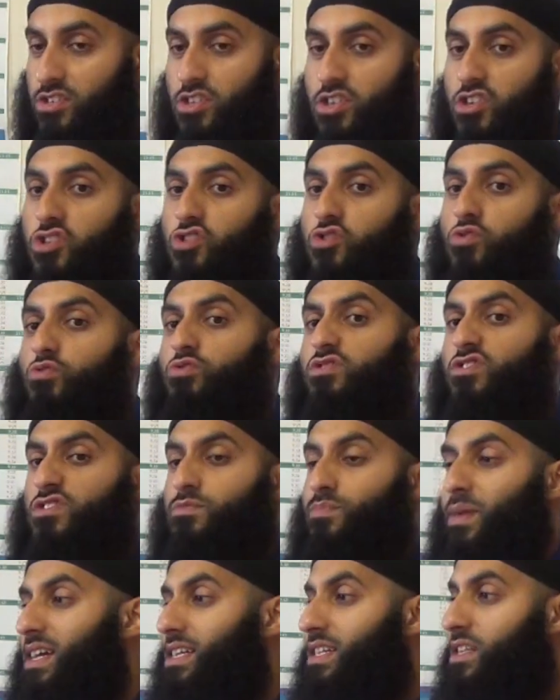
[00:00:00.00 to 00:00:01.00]
to the shores of
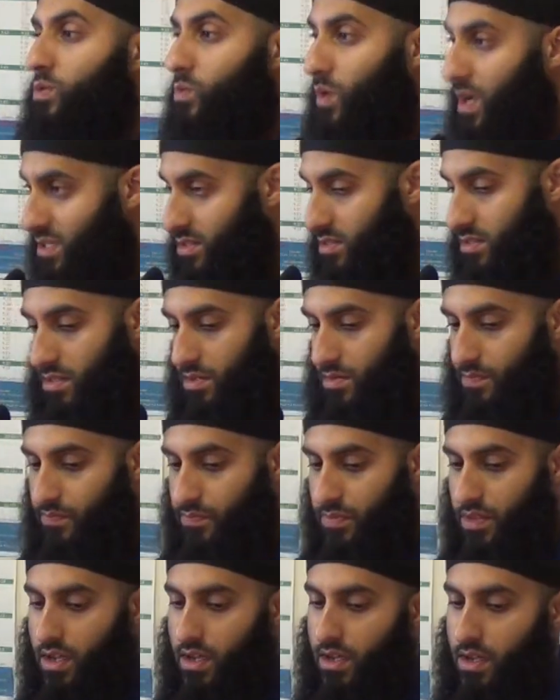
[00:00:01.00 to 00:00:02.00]
Spain in the west.
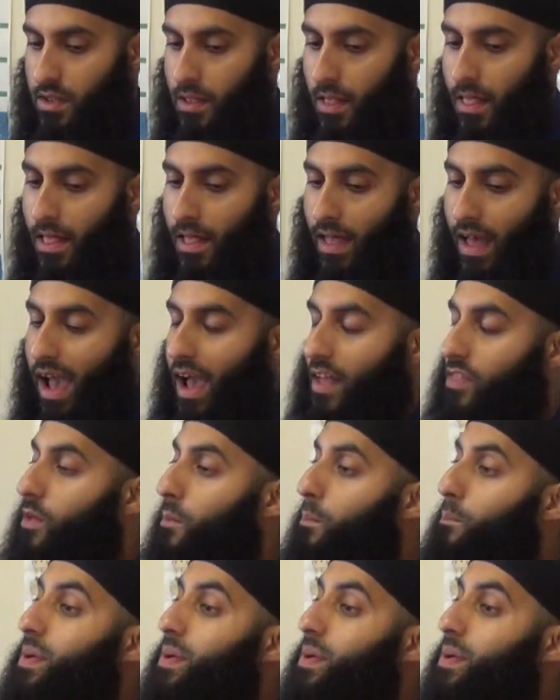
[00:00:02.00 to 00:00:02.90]
And the